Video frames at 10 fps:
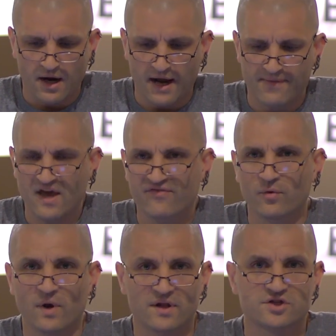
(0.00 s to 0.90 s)
And
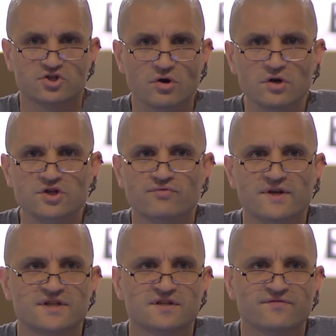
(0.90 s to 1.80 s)
therefore, one of the strongest
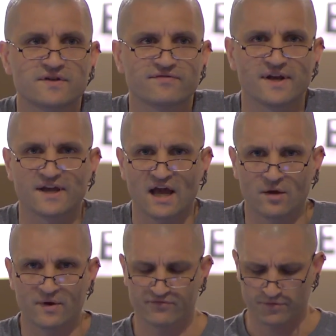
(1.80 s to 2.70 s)
reasons for defending
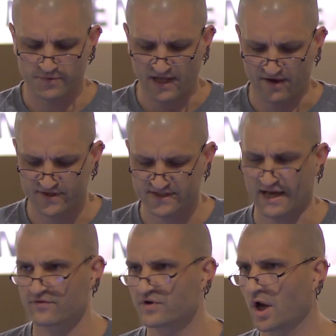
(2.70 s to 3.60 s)
Halloween from the left is
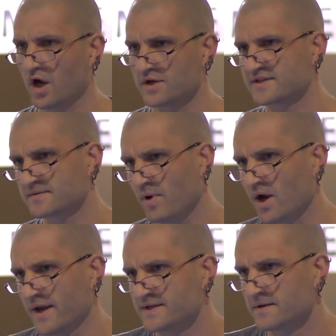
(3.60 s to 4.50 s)
out of class
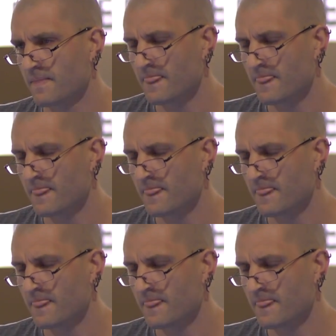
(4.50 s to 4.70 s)
spite.